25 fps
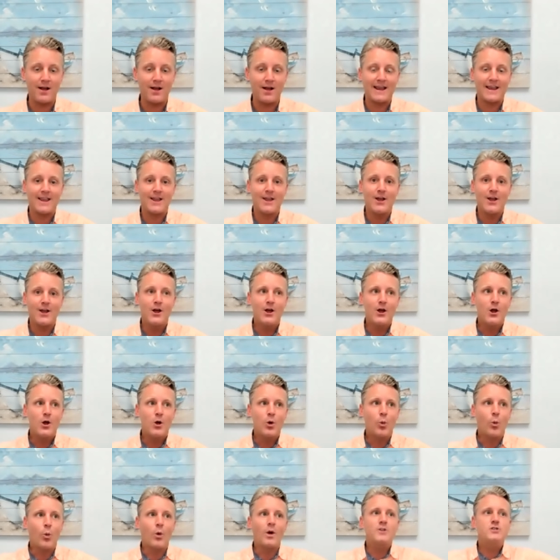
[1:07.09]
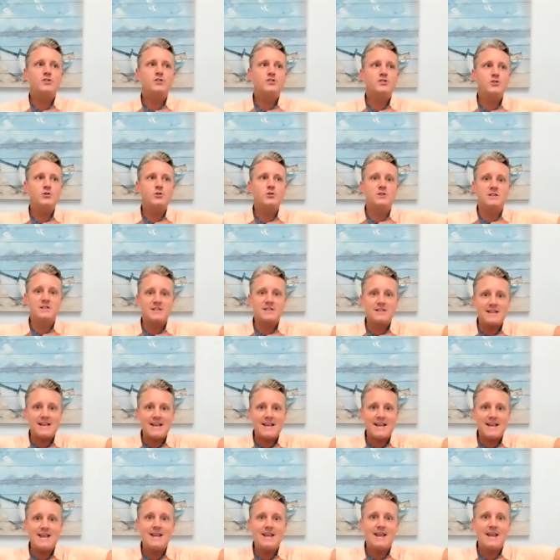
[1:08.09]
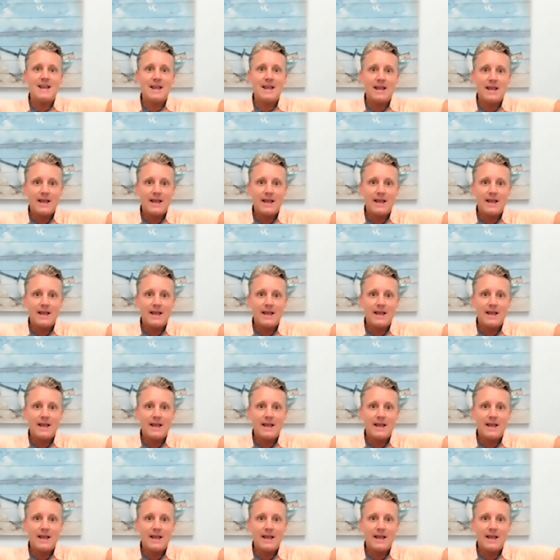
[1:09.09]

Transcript: Like once you see